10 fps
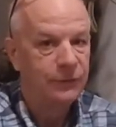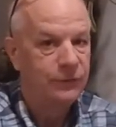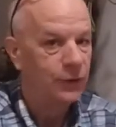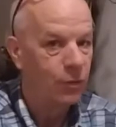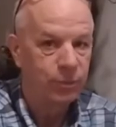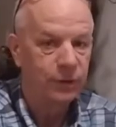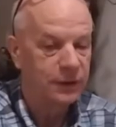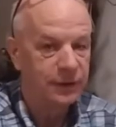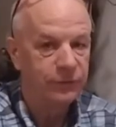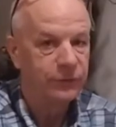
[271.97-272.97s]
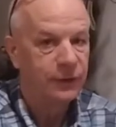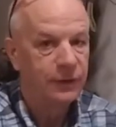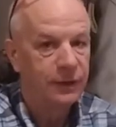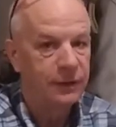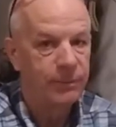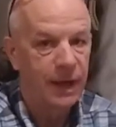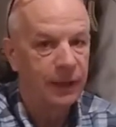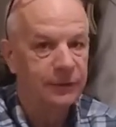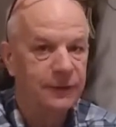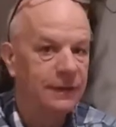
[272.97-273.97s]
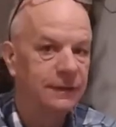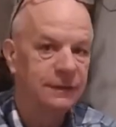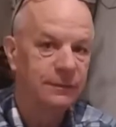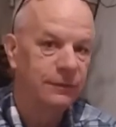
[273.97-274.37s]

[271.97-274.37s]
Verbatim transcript: Don't believe in the polytheism